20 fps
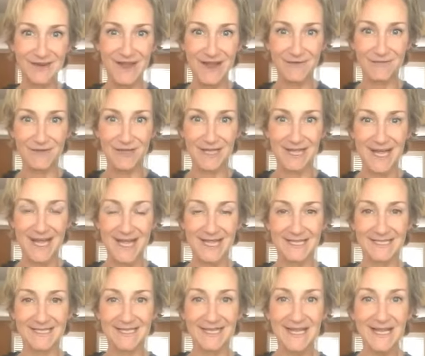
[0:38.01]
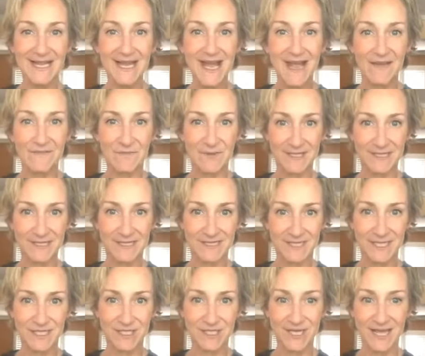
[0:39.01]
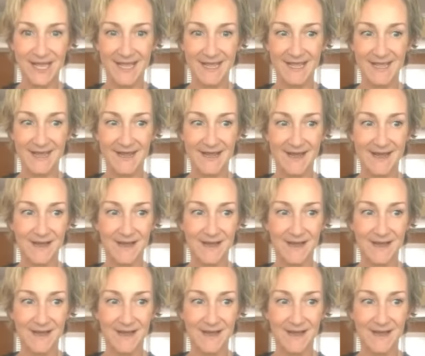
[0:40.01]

I realize have been such a